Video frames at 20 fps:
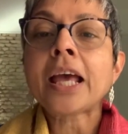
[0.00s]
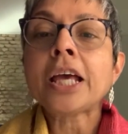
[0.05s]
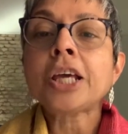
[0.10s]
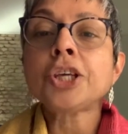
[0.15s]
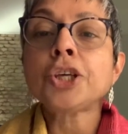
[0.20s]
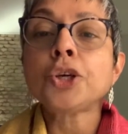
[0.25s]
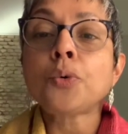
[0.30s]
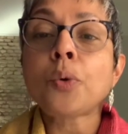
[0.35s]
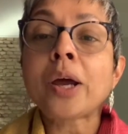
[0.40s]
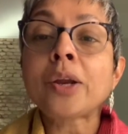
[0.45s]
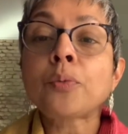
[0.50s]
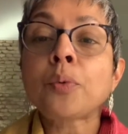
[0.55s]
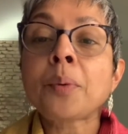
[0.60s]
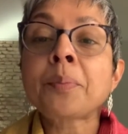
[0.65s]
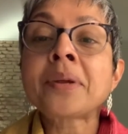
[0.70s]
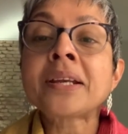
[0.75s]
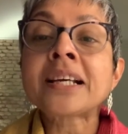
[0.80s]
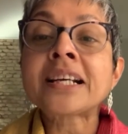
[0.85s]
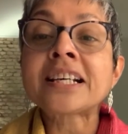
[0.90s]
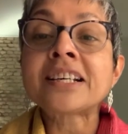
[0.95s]
UN
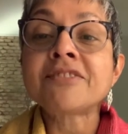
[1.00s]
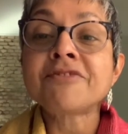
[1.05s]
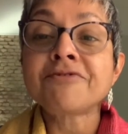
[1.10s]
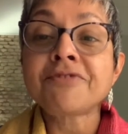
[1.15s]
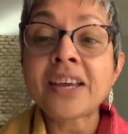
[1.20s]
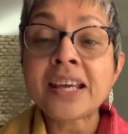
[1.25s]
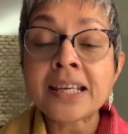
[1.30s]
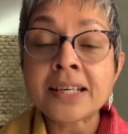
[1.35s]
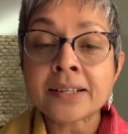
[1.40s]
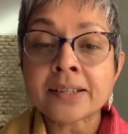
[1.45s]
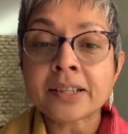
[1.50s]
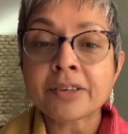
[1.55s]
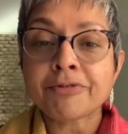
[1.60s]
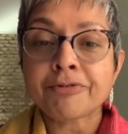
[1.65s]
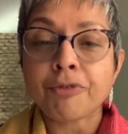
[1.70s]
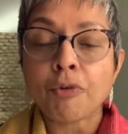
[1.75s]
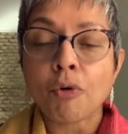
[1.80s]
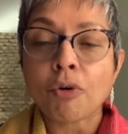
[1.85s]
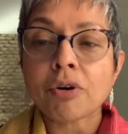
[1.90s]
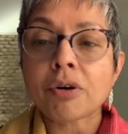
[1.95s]
Women convened the
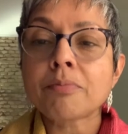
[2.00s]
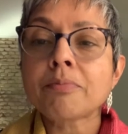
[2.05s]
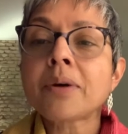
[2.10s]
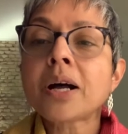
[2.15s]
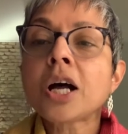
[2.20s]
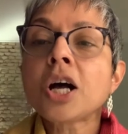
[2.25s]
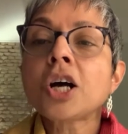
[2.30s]
forum,